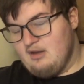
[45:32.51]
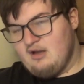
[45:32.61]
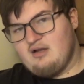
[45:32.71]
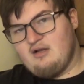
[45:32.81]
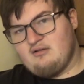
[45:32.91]

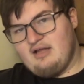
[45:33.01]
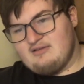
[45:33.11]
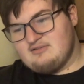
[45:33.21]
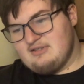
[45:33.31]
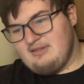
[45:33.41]
And I'll
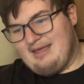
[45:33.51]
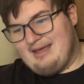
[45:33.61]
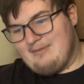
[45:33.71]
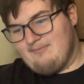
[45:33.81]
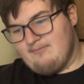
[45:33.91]
get to
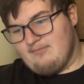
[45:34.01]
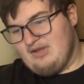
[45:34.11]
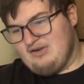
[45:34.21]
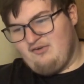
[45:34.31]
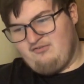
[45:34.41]
them
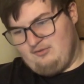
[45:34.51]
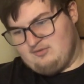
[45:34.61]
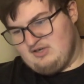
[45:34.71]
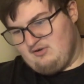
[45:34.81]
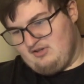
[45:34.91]
in a few
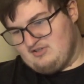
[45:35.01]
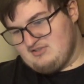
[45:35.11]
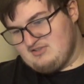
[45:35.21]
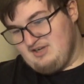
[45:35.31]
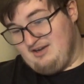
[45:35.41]
tier
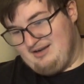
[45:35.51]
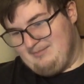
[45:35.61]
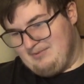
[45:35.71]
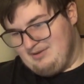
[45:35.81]
lists time.